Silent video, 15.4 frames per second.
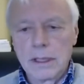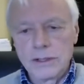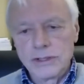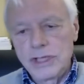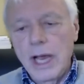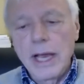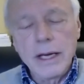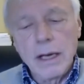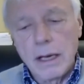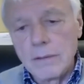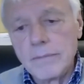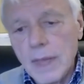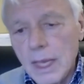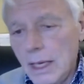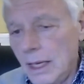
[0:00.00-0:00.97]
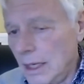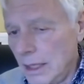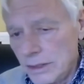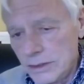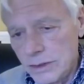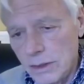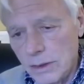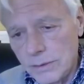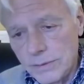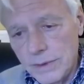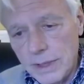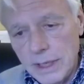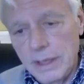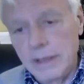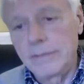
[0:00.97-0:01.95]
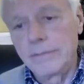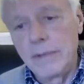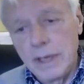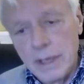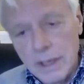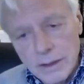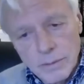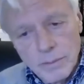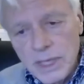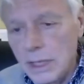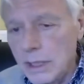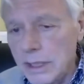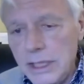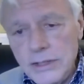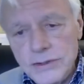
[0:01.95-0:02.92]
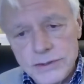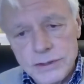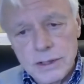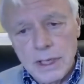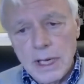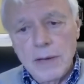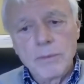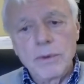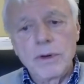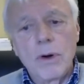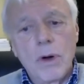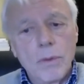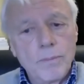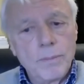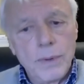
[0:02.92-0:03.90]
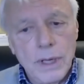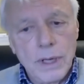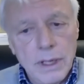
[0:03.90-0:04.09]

China. So the Middle East, I would hope,